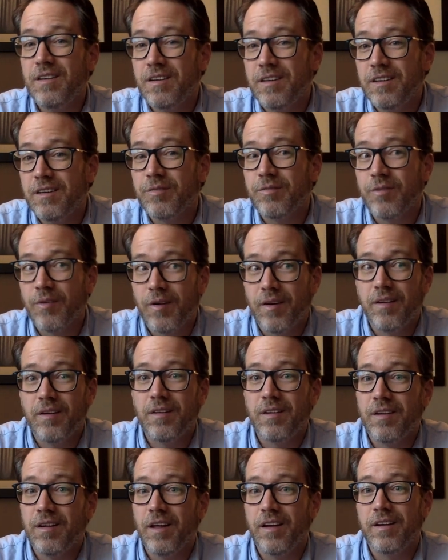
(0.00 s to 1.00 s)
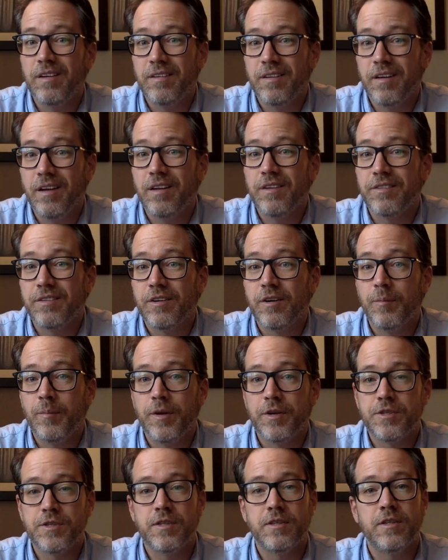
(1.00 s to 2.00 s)
different like days that are
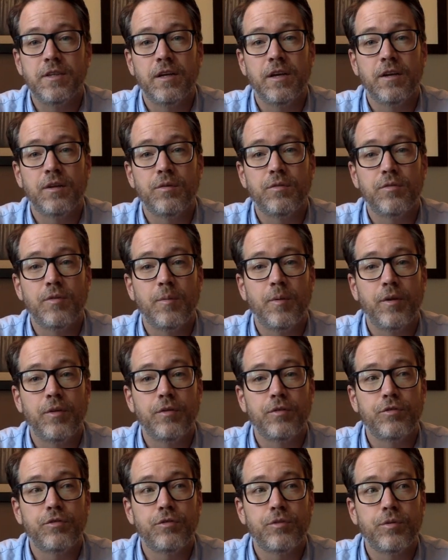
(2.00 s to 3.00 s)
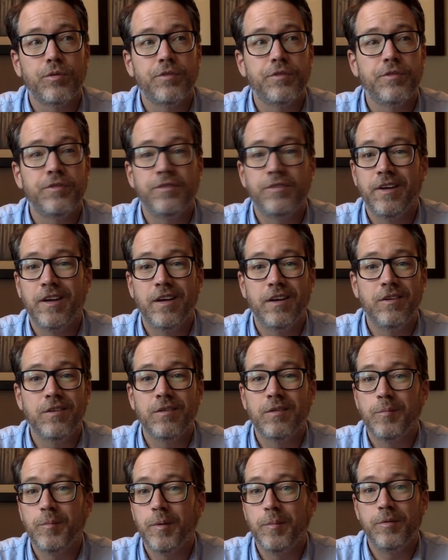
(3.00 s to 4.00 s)
mentioned together from other sources,
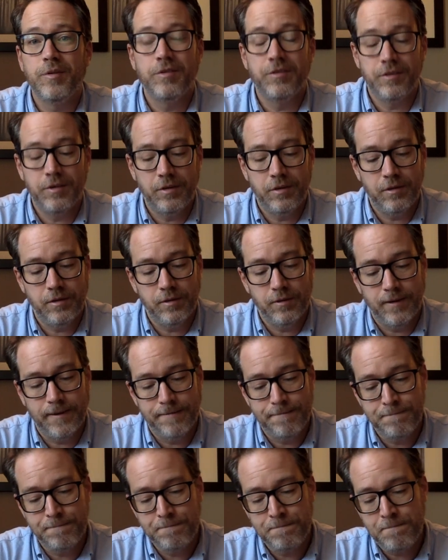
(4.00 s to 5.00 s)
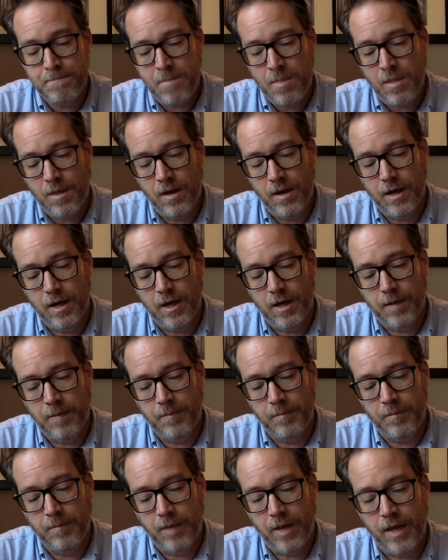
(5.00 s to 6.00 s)
Daniel, maybe Ezekiel,
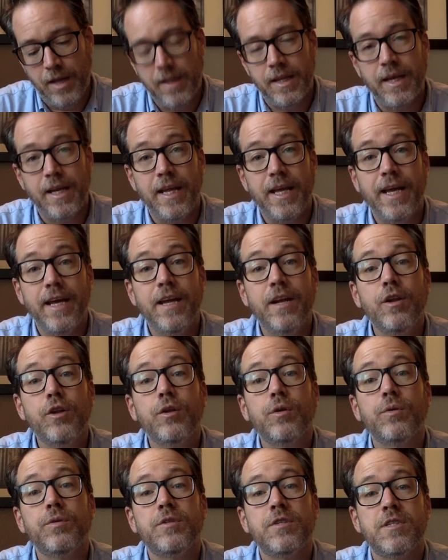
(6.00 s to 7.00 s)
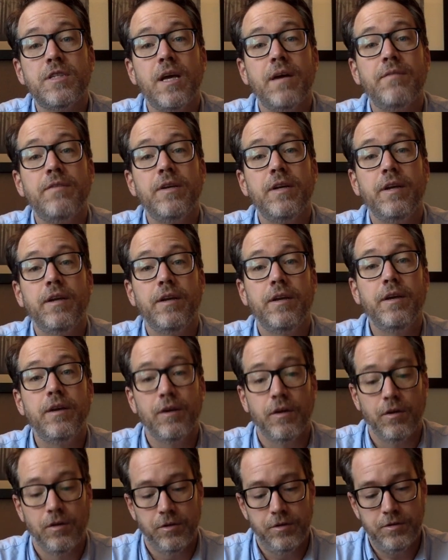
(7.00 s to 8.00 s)
um, and that in those seven
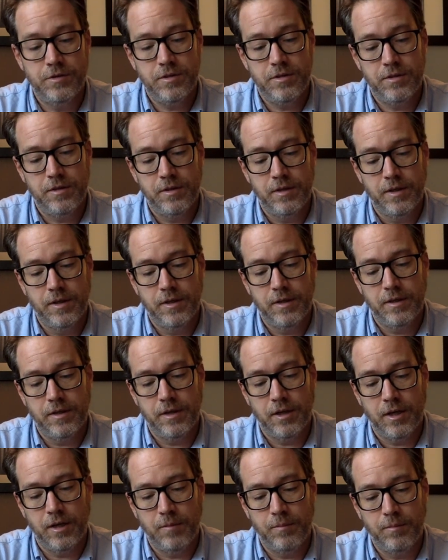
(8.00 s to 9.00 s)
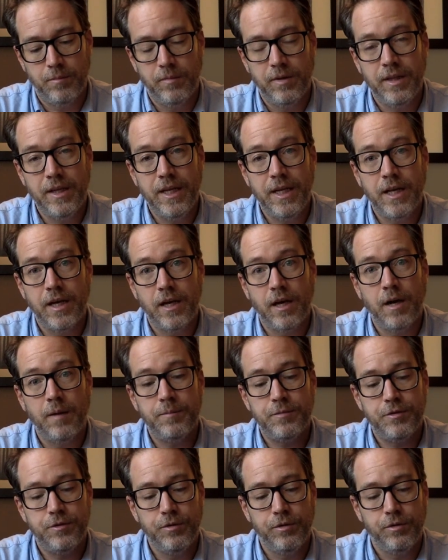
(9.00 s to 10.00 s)
years, uh, leading
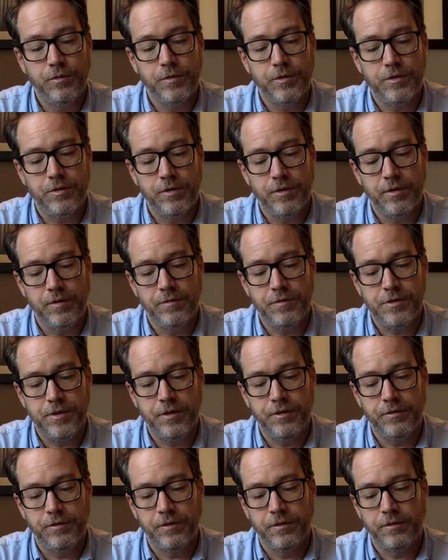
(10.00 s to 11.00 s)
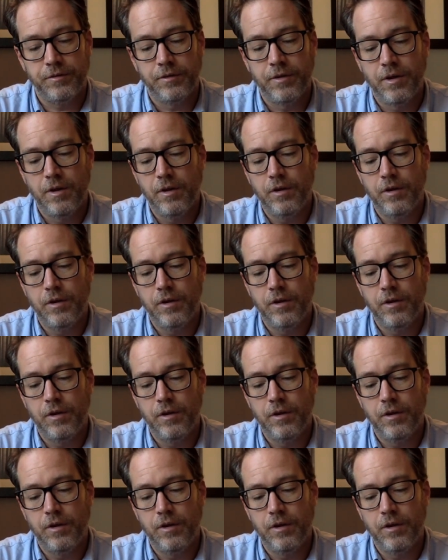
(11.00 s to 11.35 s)
up to the return of Jesus,